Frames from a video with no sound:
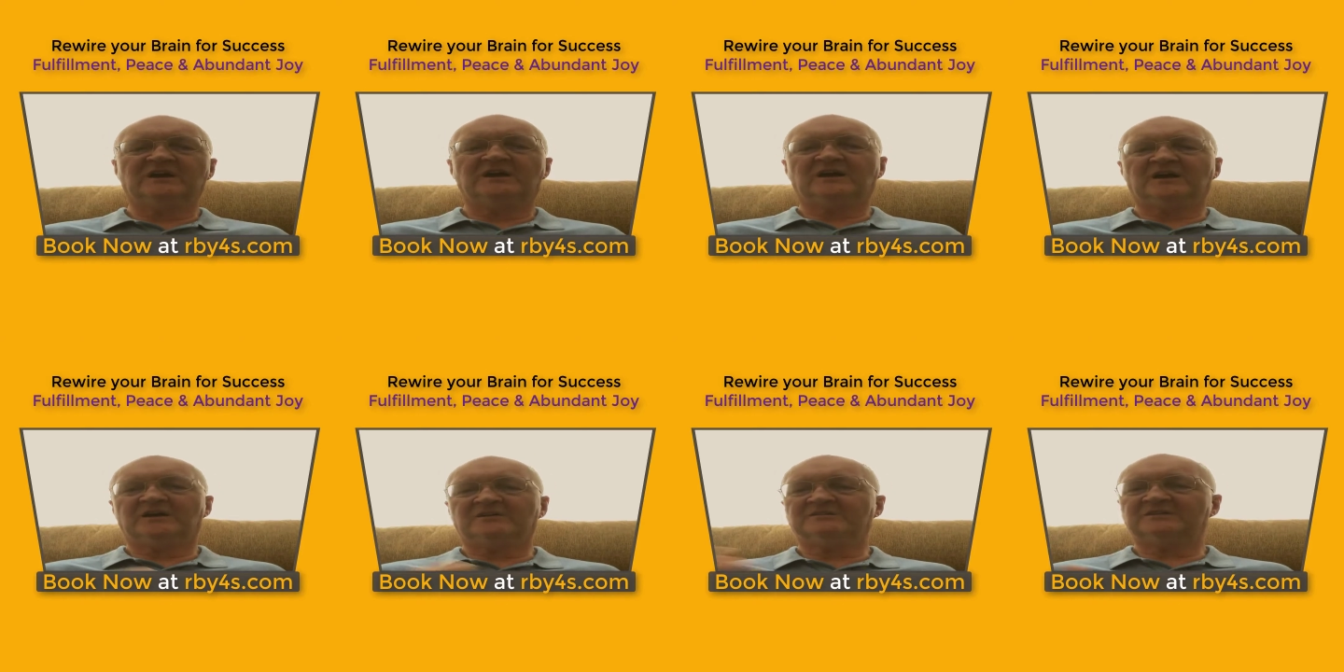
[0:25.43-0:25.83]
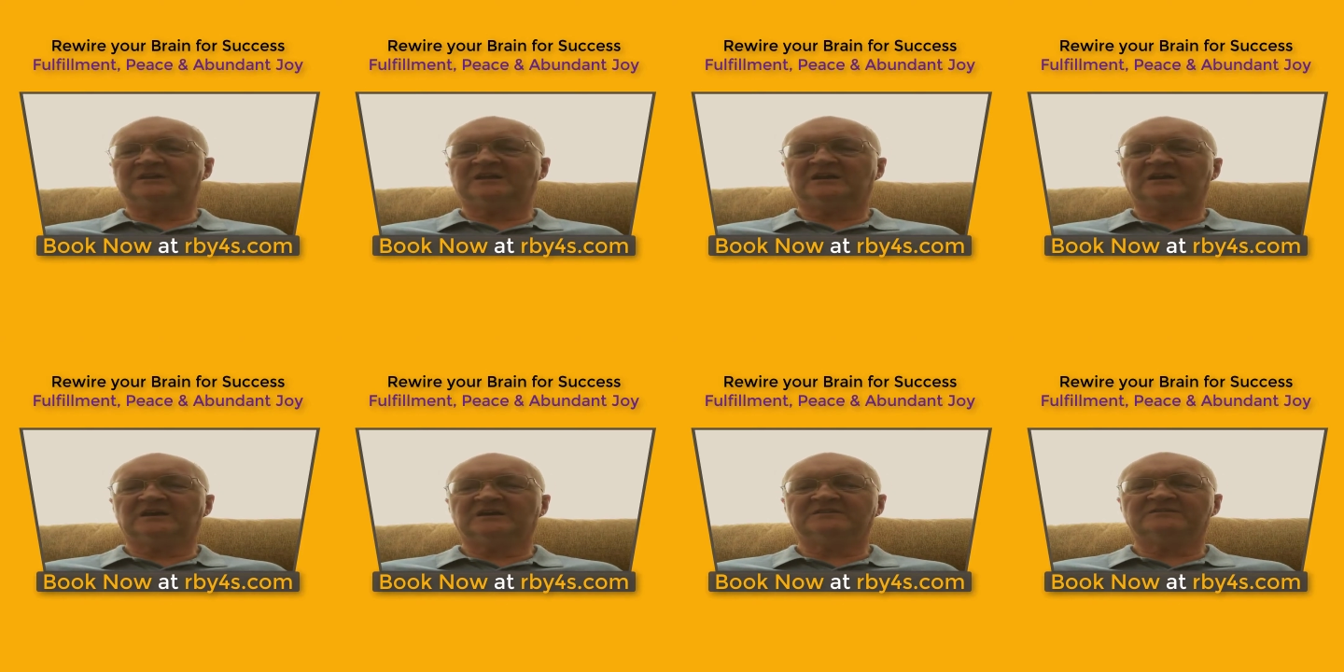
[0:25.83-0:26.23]
having
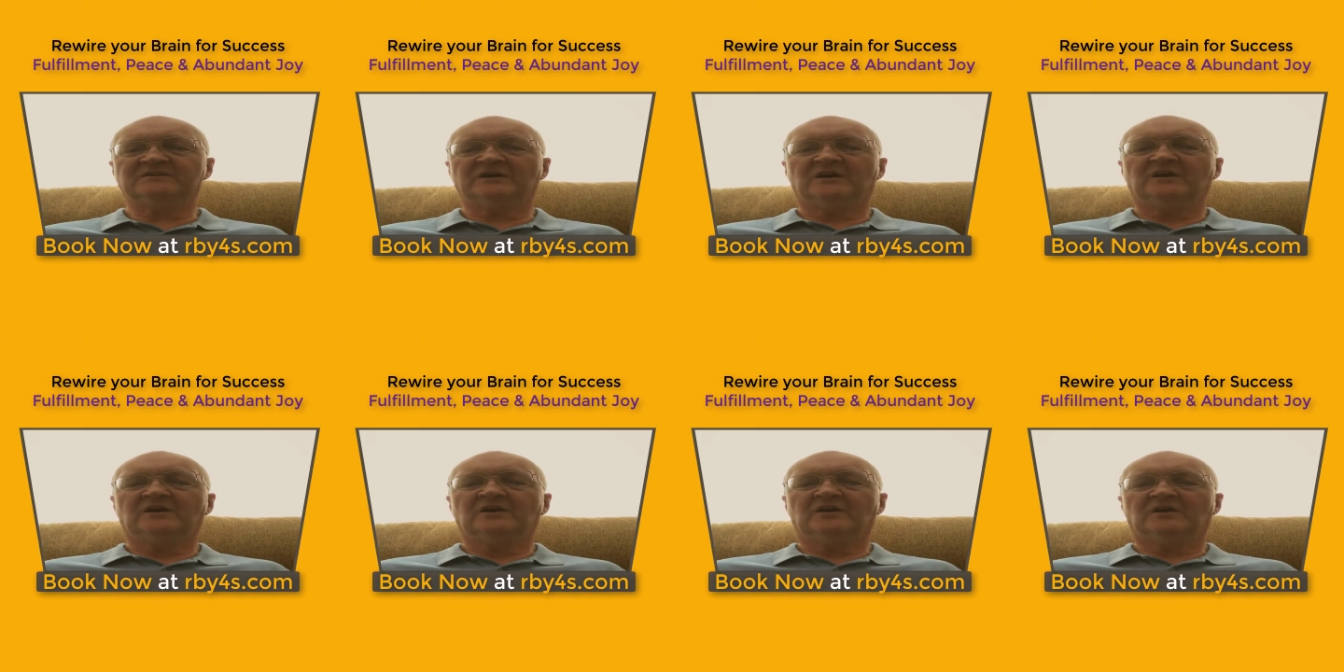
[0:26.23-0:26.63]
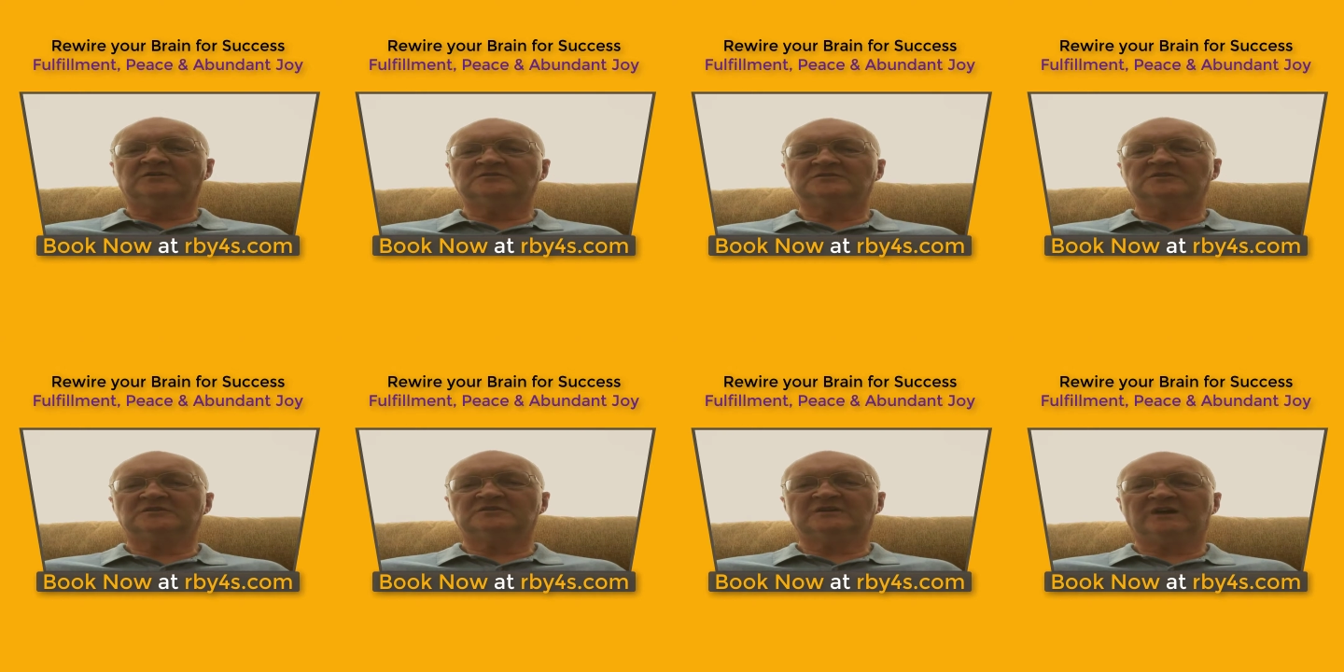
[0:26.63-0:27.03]
a life
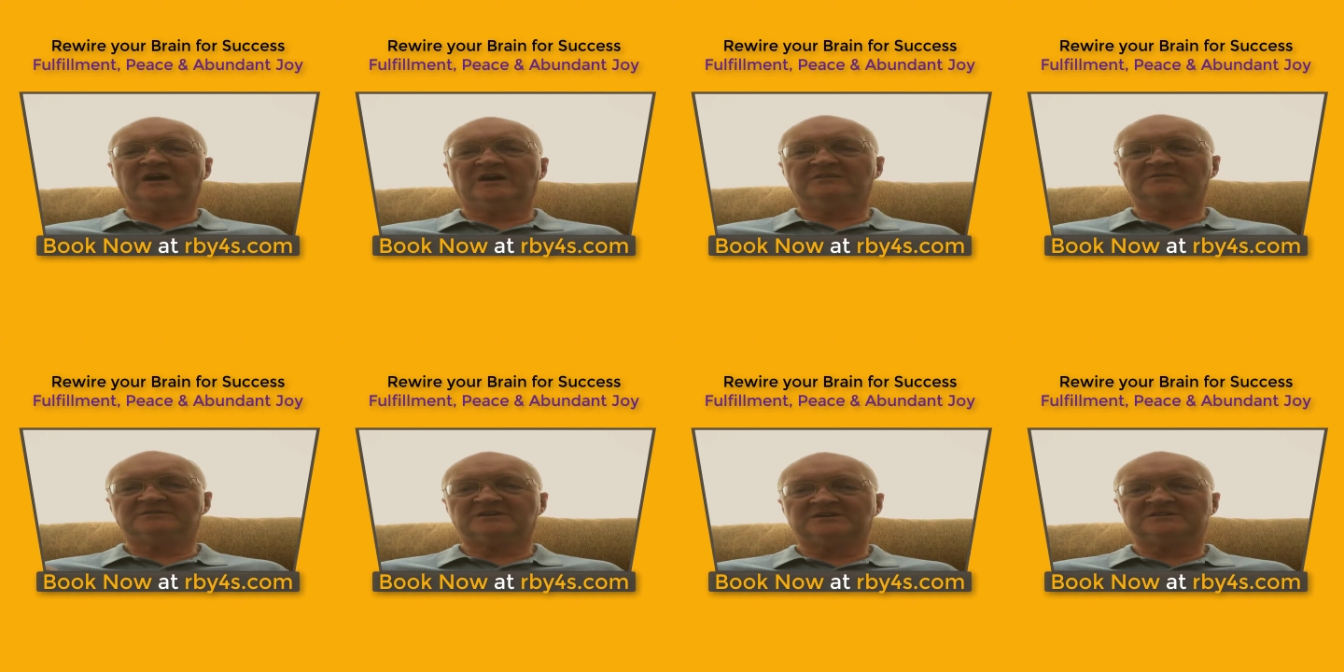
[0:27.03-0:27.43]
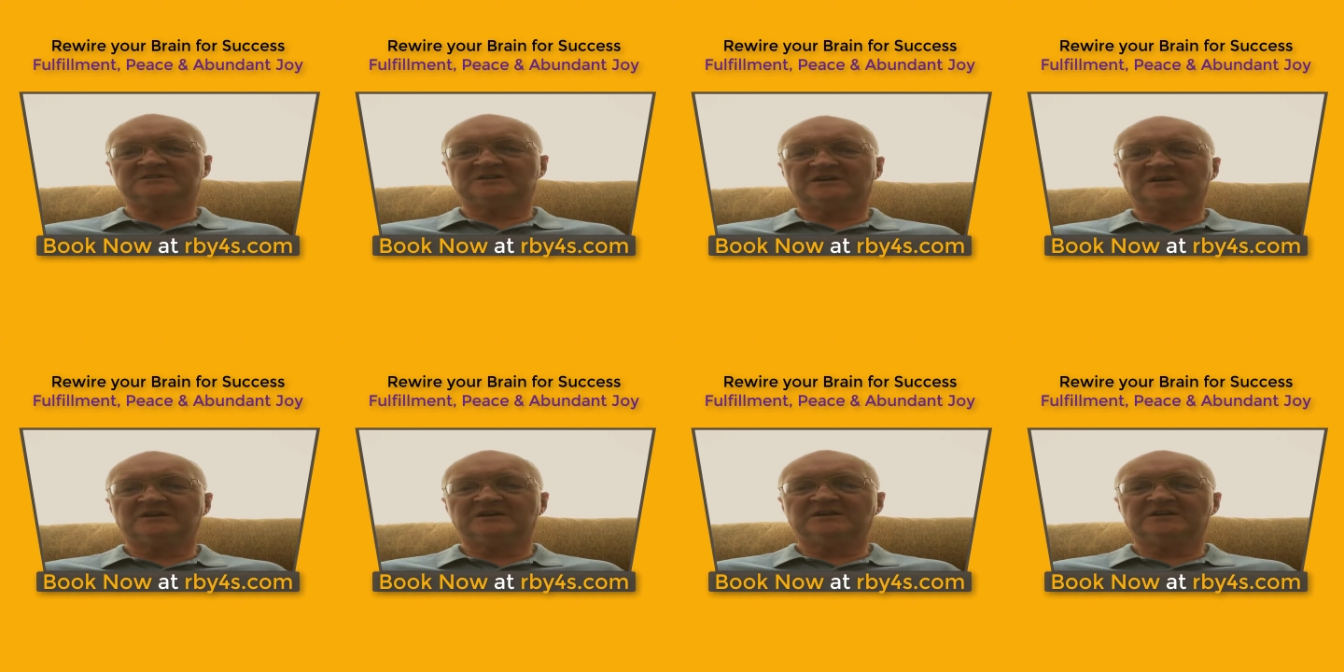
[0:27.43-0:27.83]
until you have the
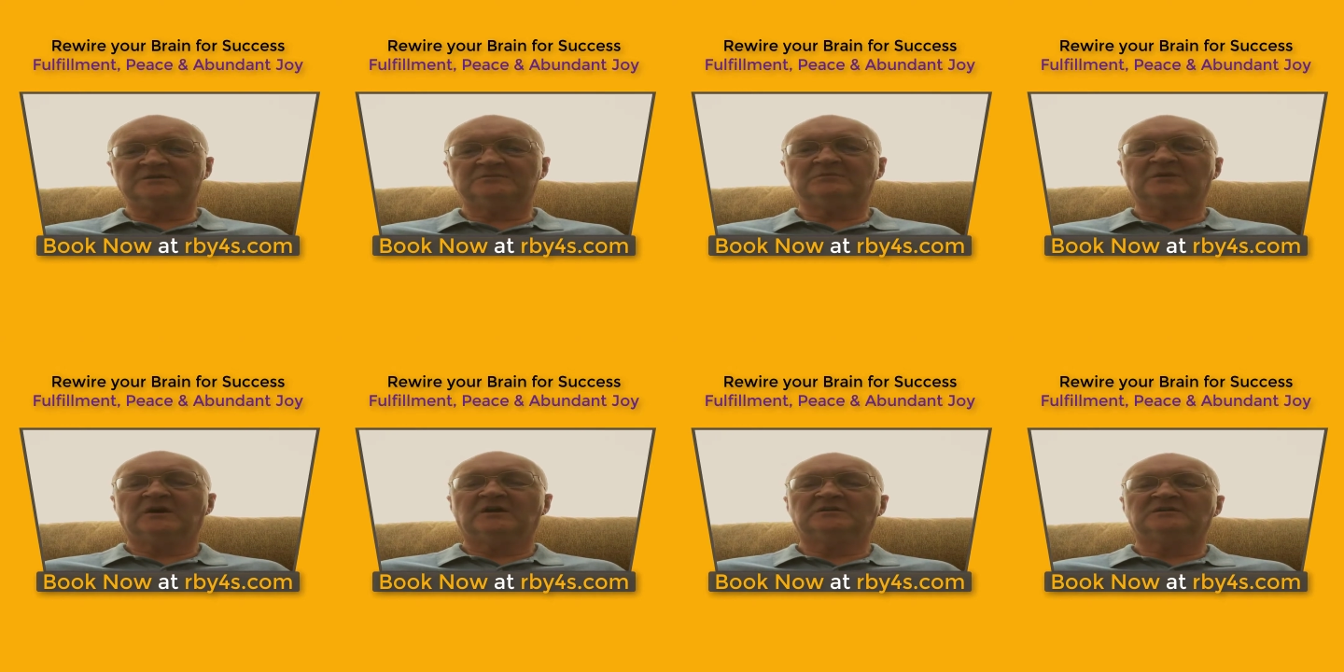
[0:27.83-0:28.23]
time,